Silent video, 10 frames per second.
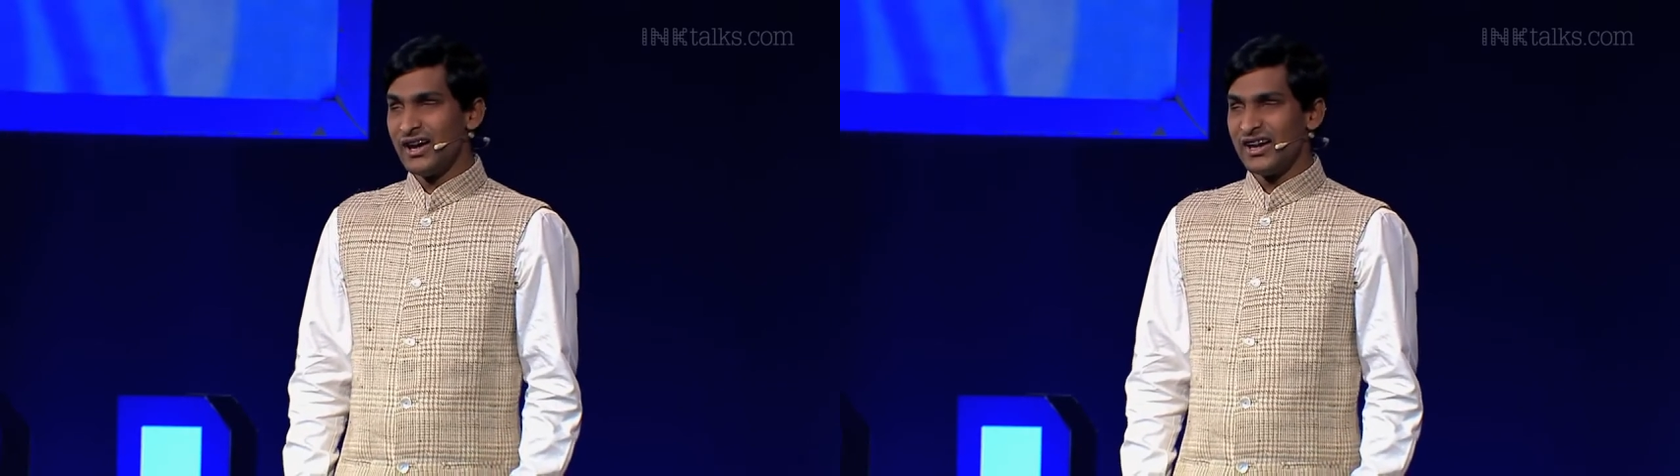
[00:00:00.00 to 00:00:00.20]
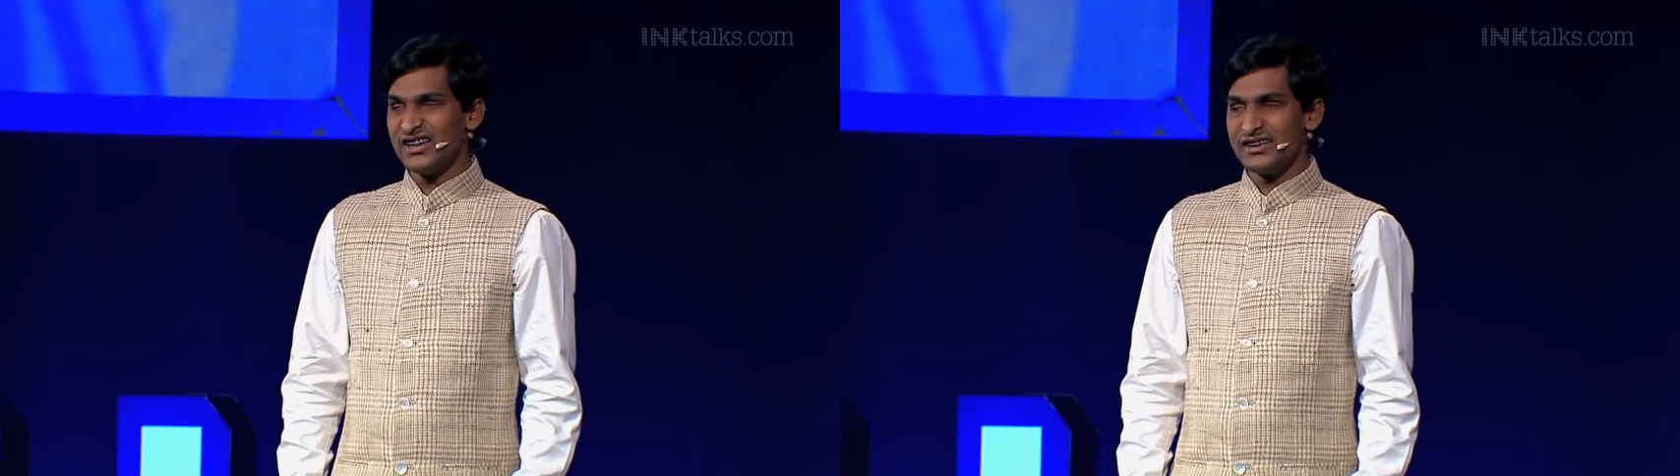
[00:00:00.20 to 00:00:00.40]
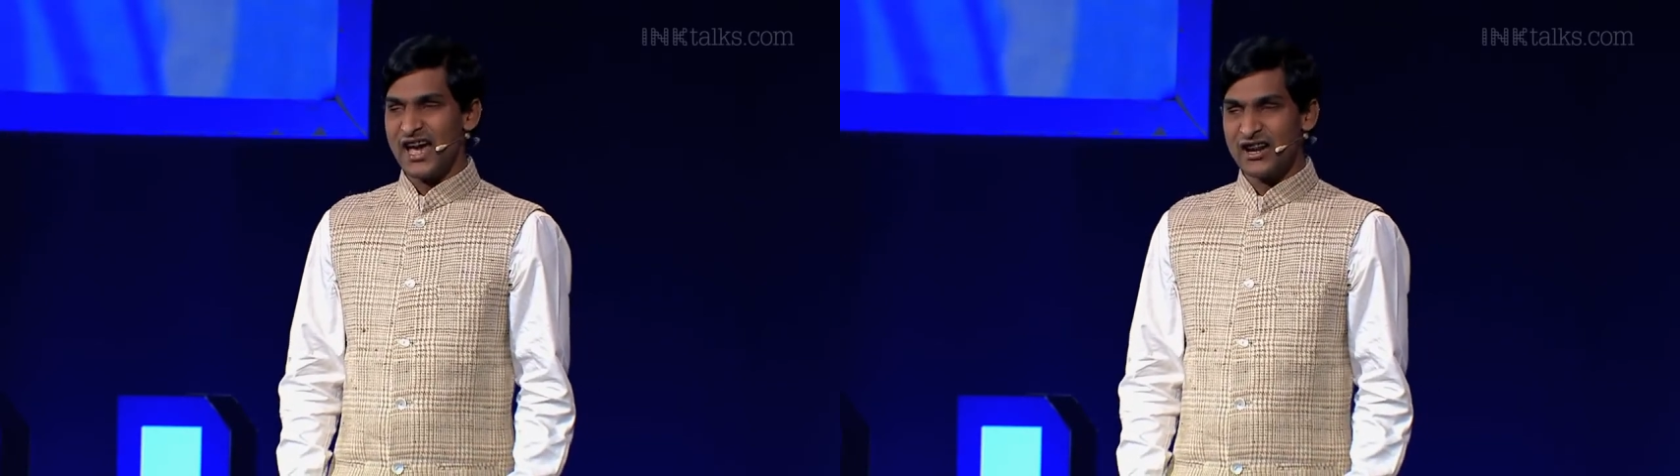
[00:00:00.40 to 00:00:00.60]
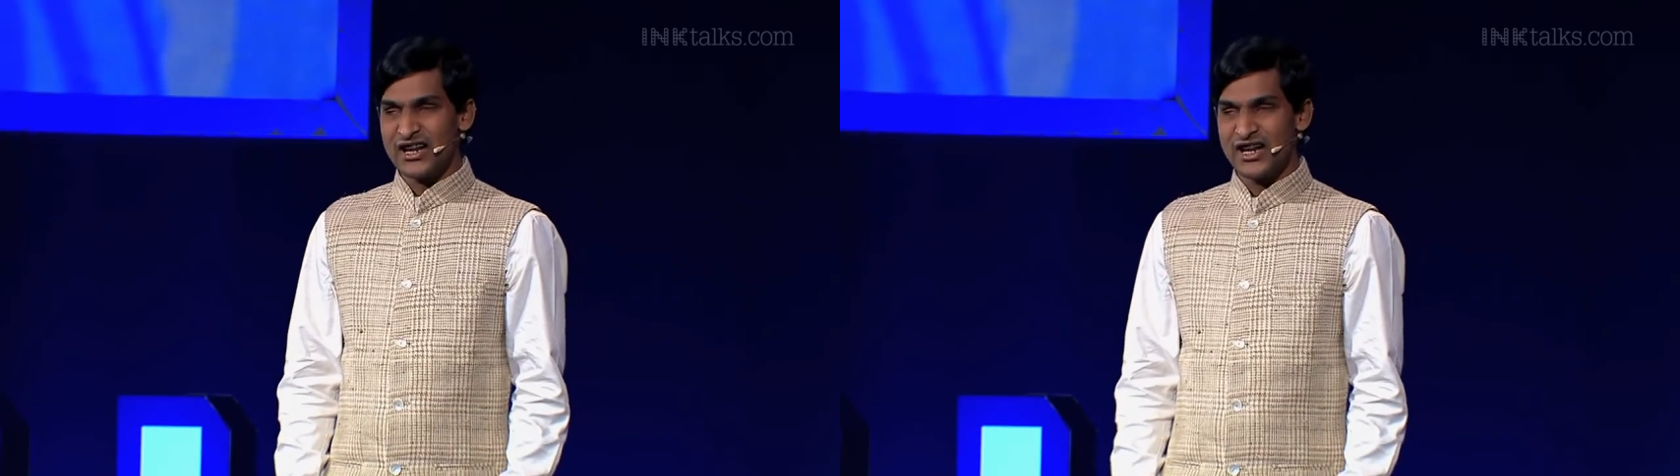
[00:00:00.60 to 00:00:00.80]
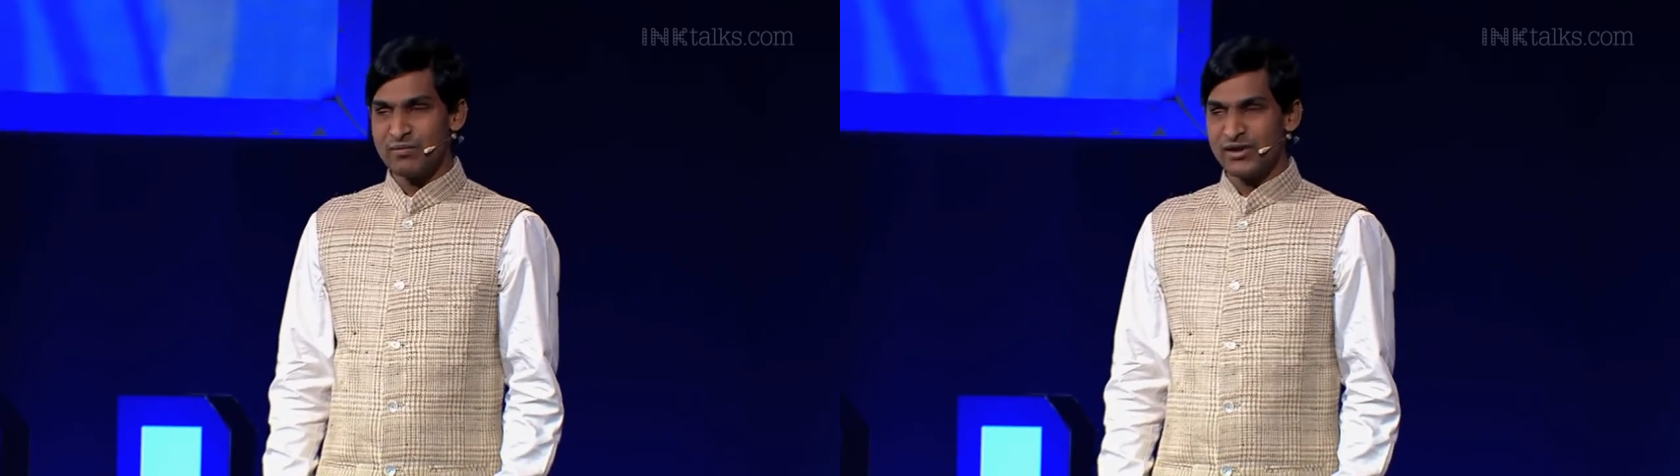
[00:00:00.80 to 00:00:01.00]
in their
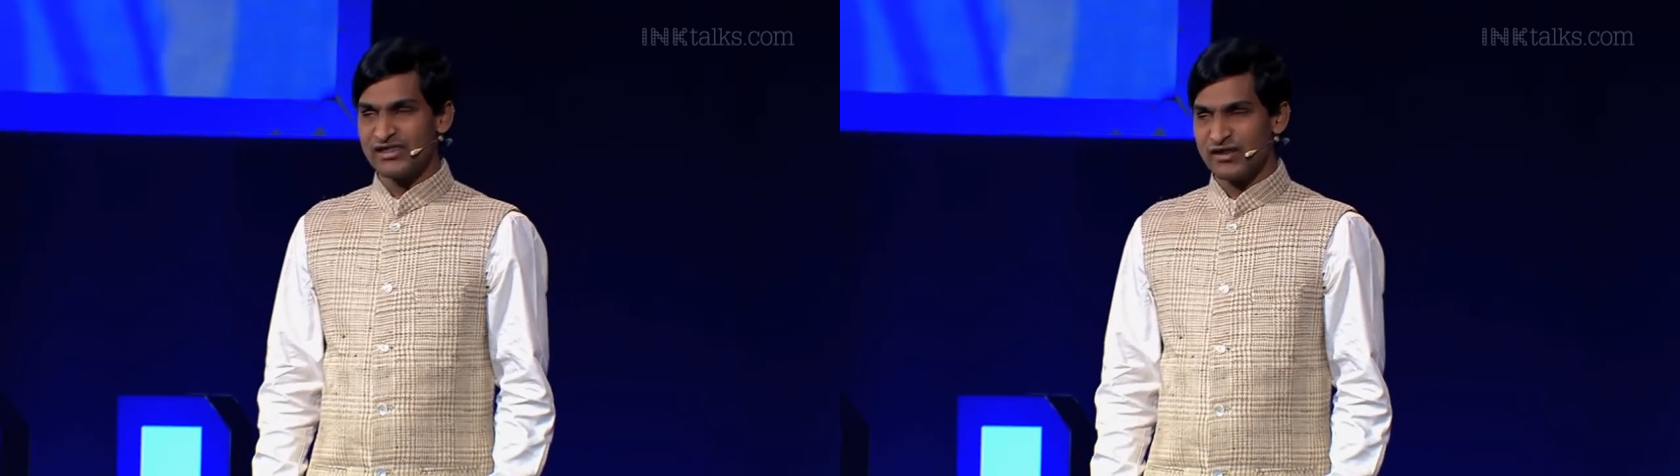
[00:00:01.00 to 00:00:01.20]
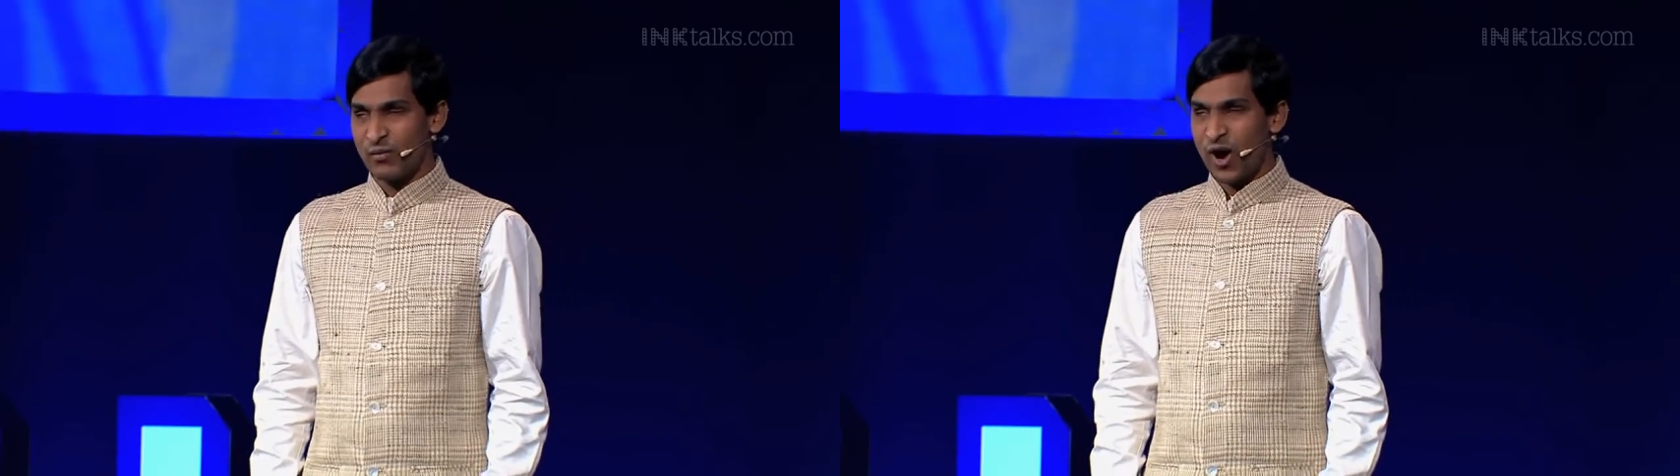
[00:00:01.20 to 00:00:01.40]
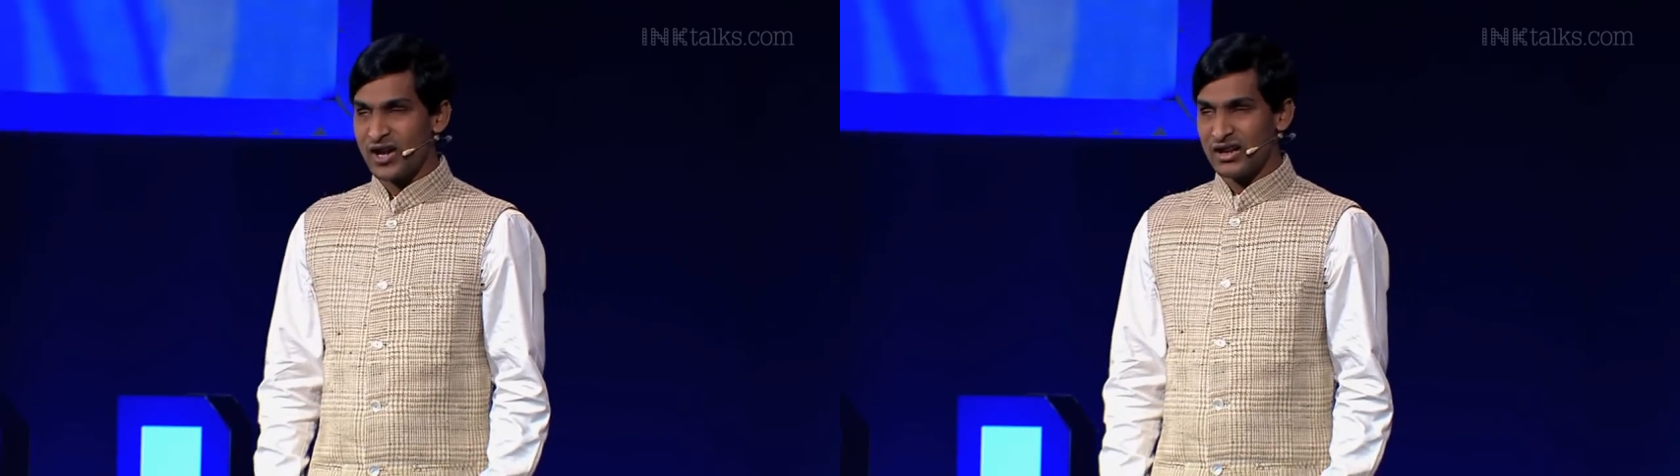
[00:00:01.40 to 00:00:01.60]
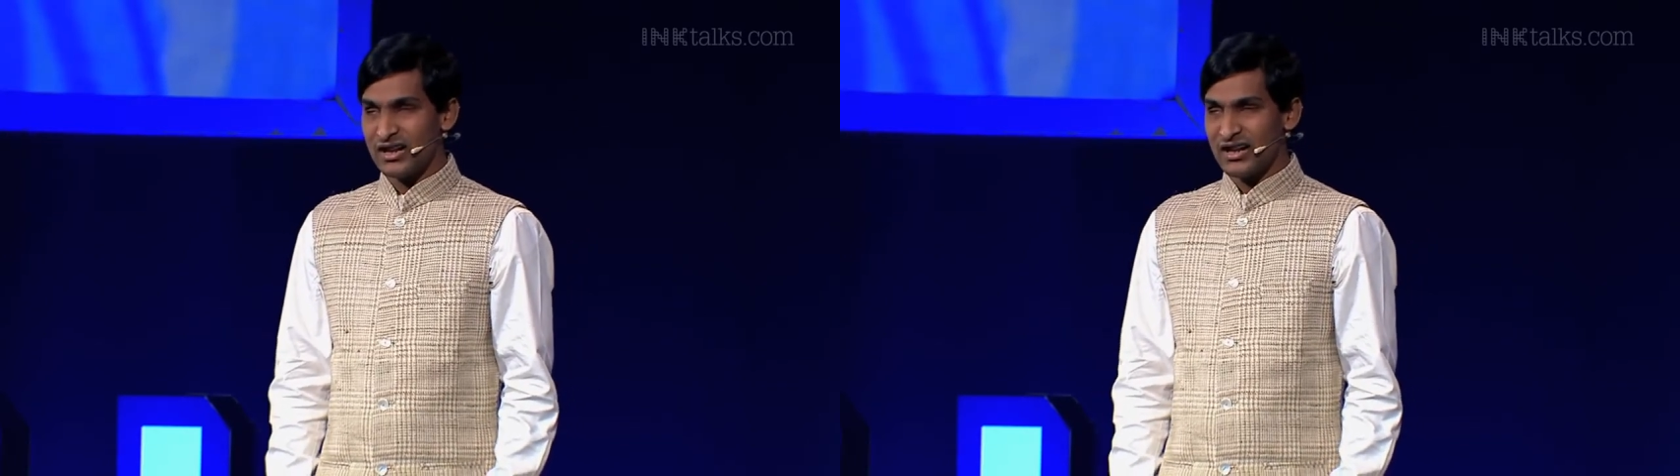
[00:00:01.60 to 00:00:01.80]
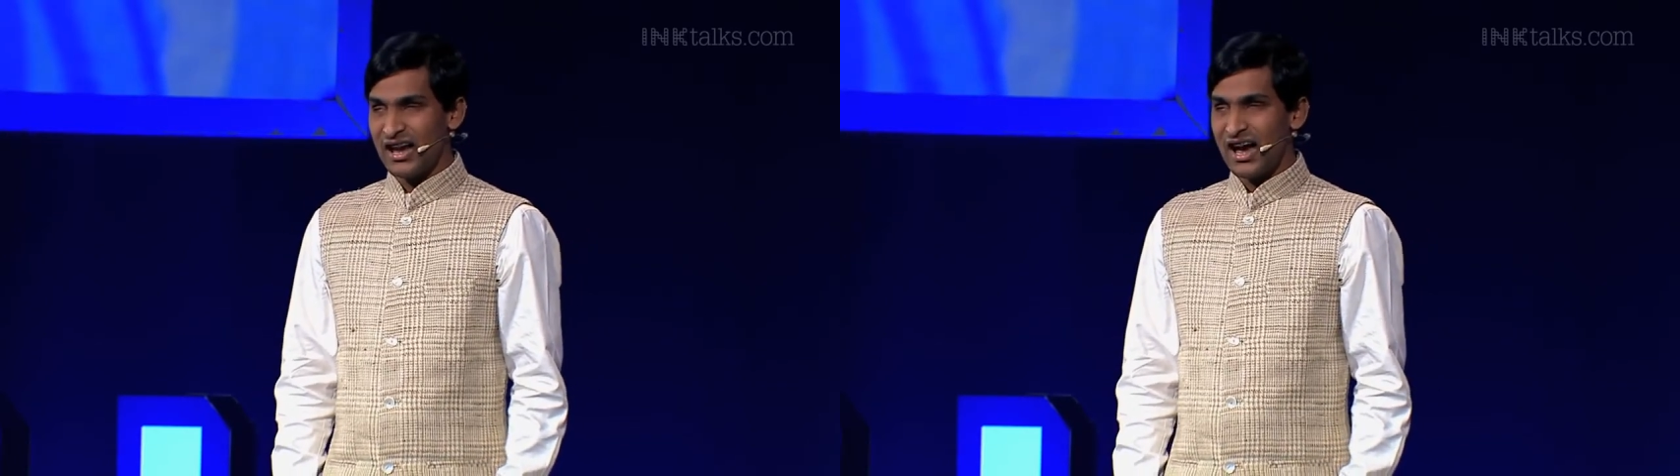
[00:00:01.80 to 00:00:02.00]
lean business model,